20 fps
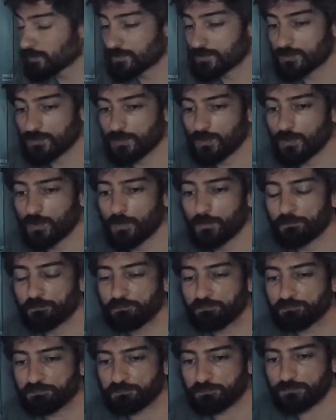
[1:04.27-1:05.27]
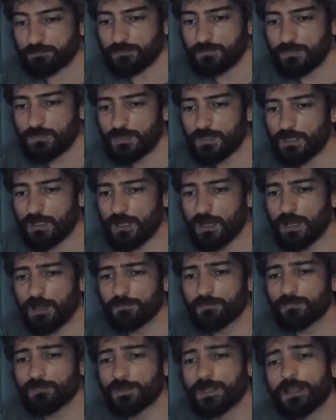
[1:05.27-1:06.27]
So
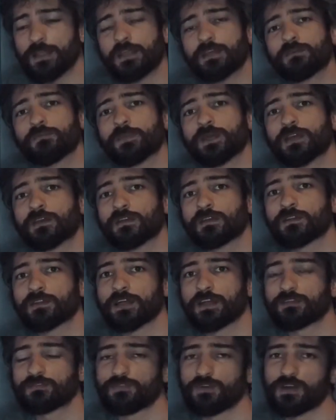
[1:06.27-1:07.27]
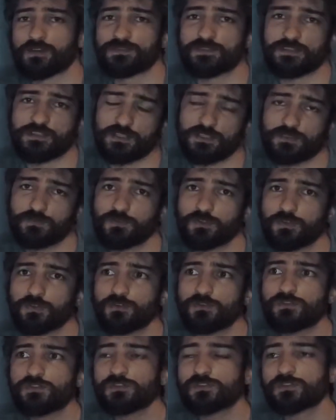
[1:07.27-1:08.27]
I'm planning making like 5-6
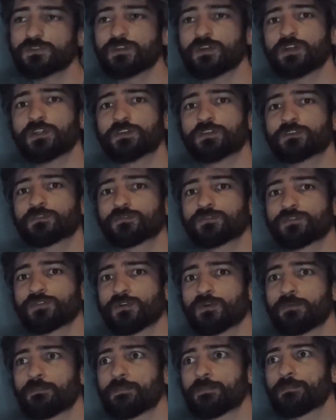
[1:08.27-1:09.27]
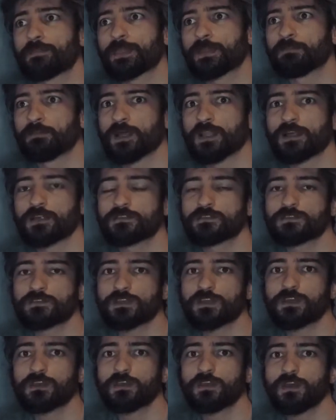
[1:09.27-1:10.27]
videos, starting from
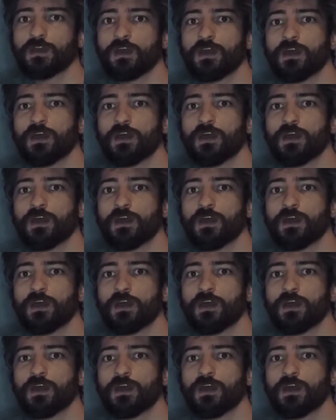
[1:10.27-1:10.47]
balancing